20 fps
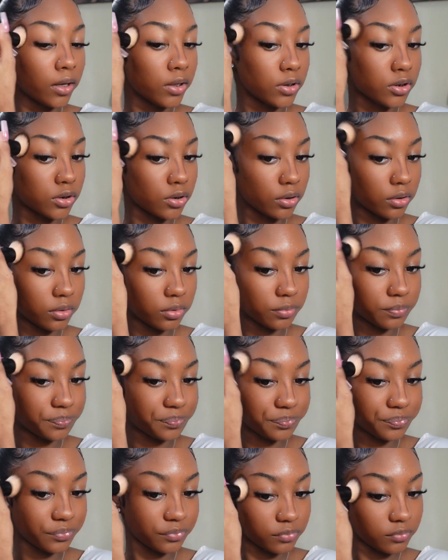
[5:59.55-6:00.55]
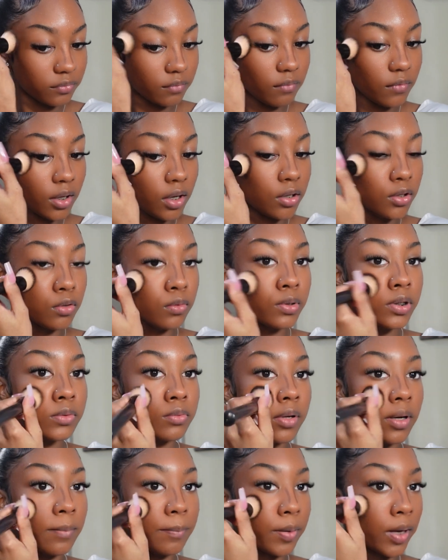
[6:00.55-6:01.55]
So you always
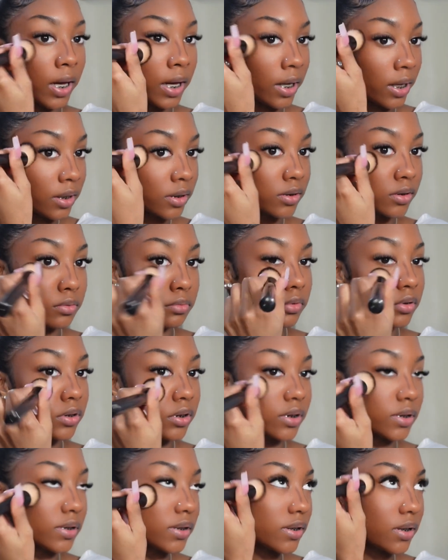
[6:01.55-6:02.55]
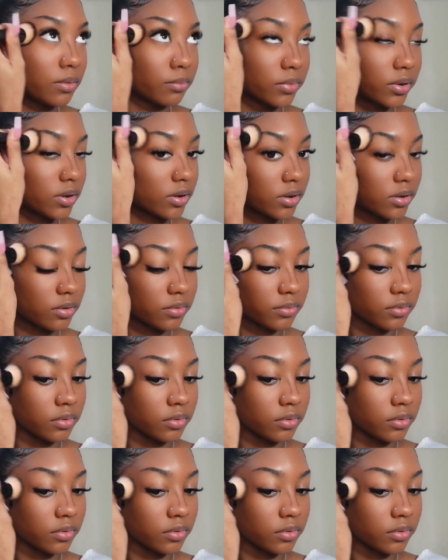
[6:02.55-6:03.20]
want to pat so it's just seamless.